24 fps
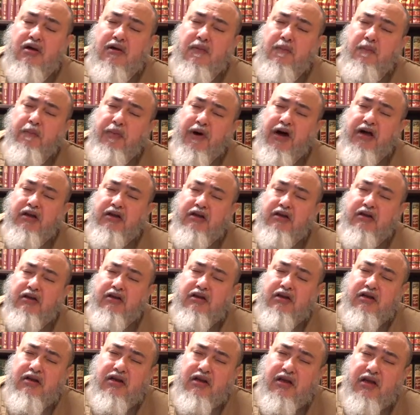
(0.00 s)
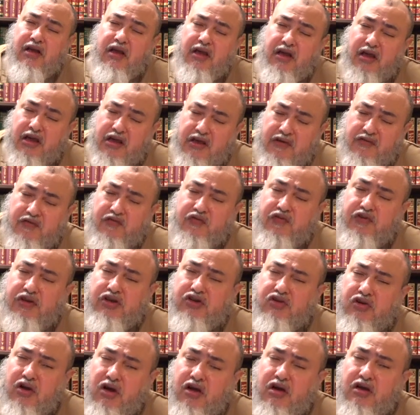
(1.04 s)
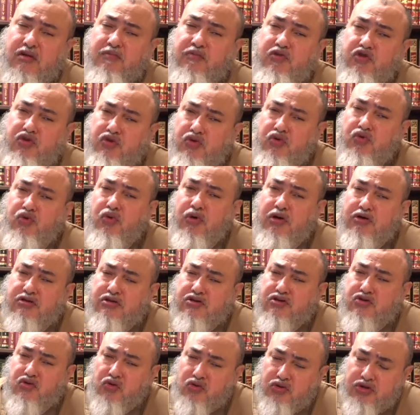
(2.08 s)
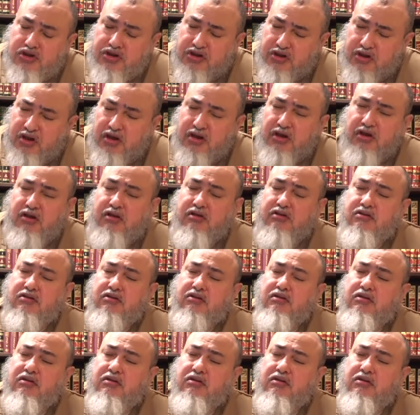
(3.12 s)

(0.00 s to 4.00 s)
but every time you associate,